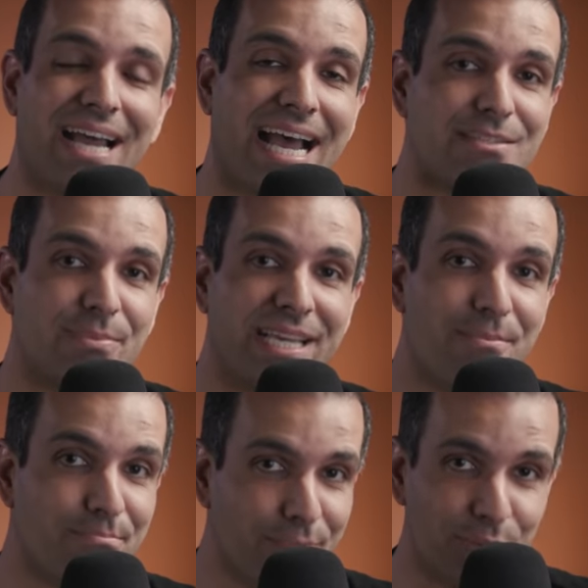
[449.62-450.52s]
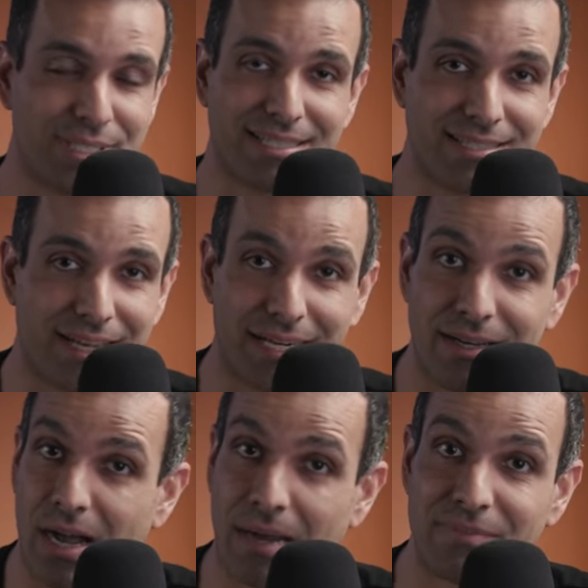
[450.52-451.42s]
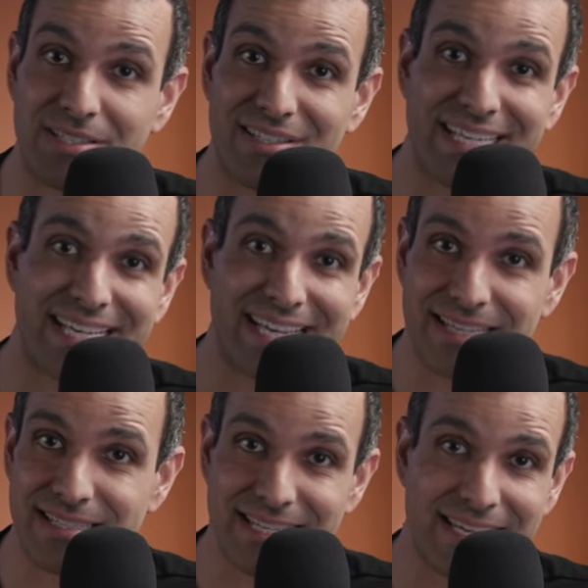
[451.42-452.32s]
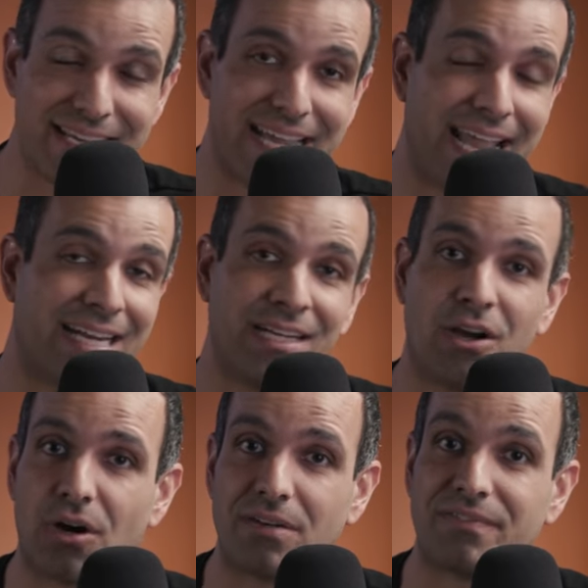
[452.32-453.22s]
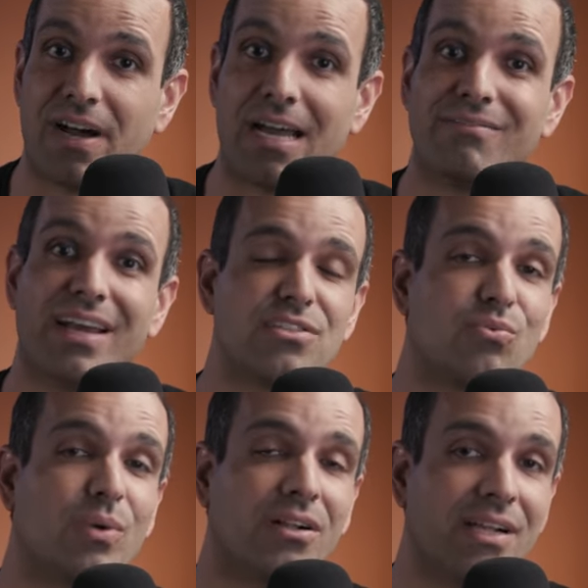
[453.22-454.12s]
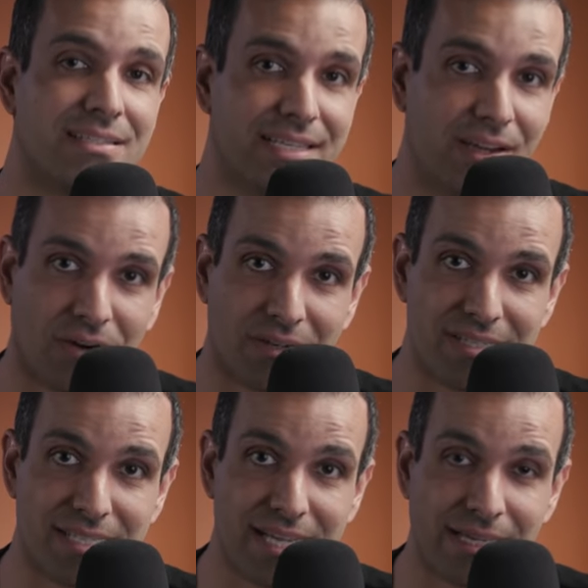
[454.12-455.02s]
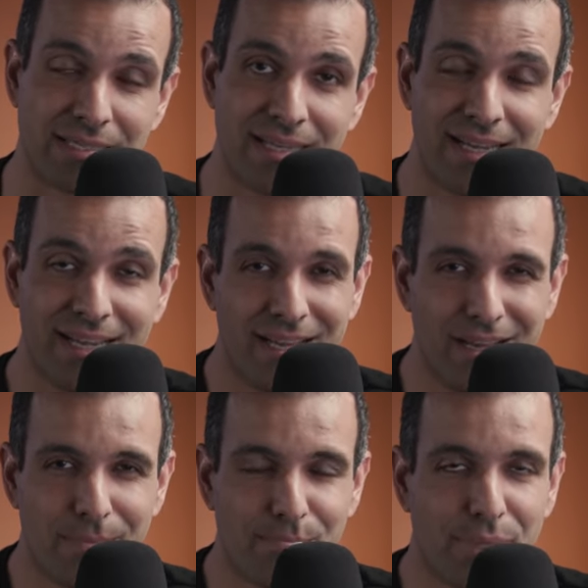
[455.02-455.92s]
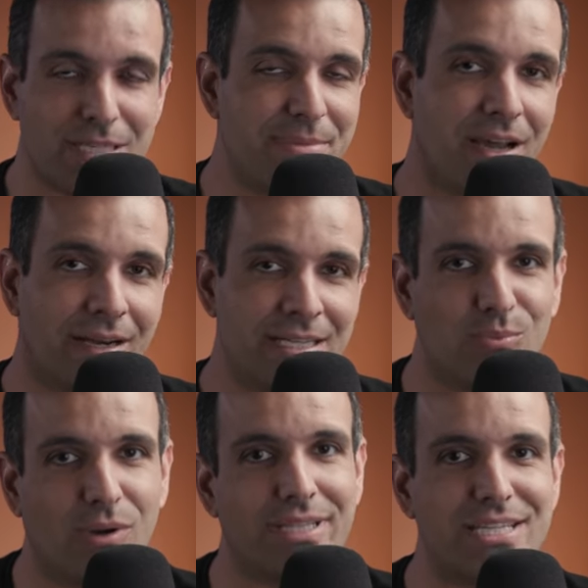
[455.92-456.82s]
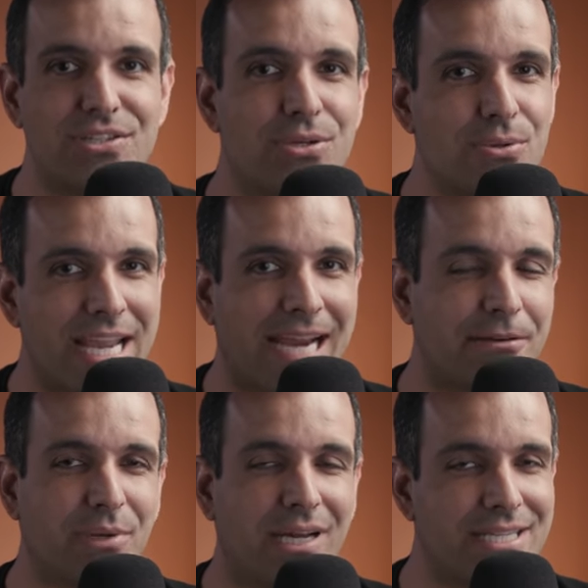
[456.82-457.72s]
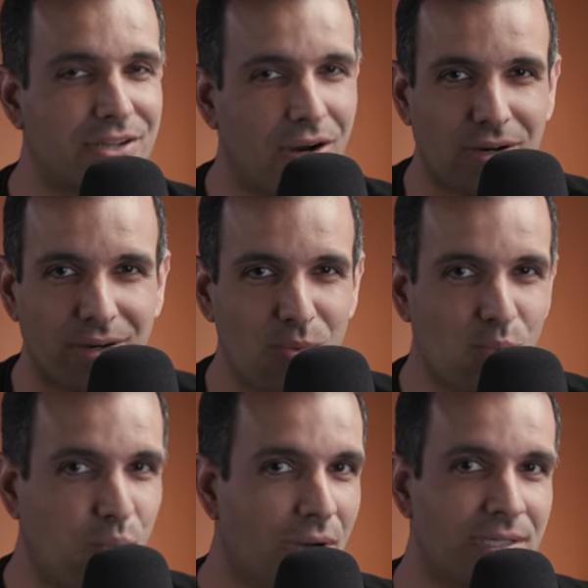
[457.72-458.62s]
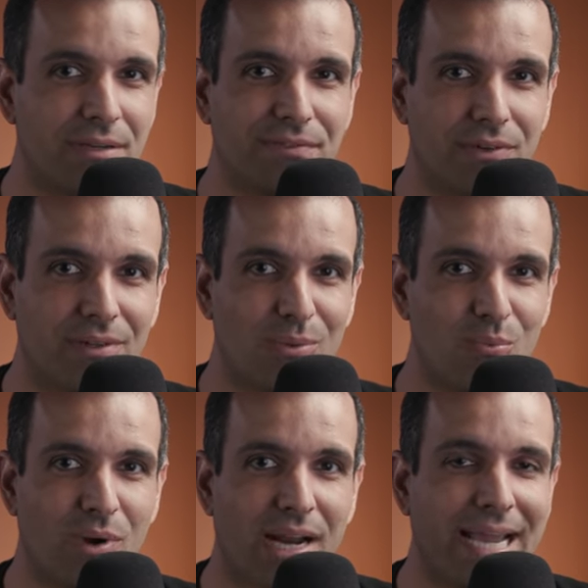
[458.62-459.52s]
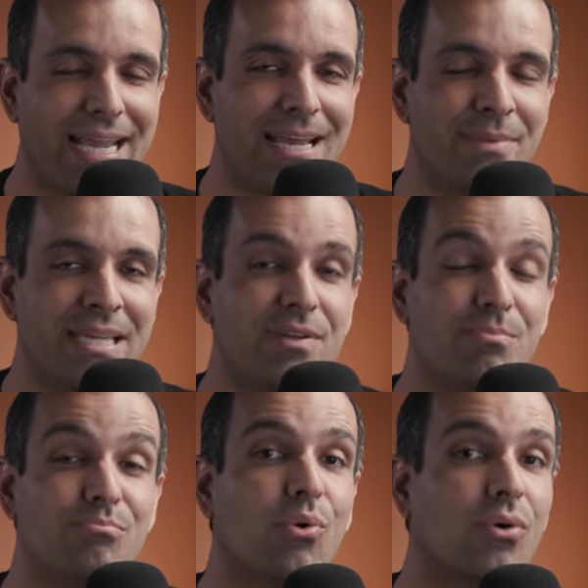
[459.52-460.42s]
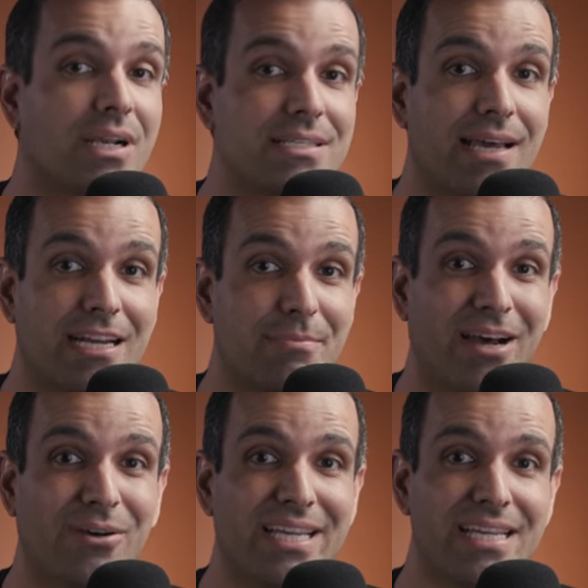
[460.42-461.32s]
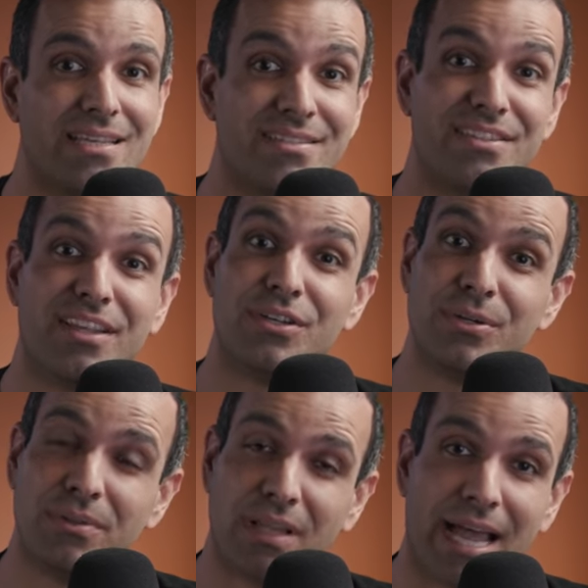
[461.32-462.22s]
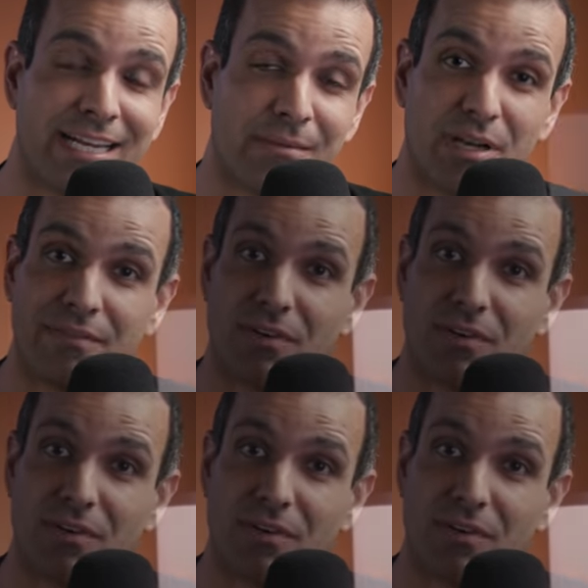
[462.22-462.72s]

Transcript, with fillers: what has me most excited, obviously, is the Canon R five as well as the R six. But to be honest, while these two camera bodies are wonderful, what I am even more excited about is the new lineup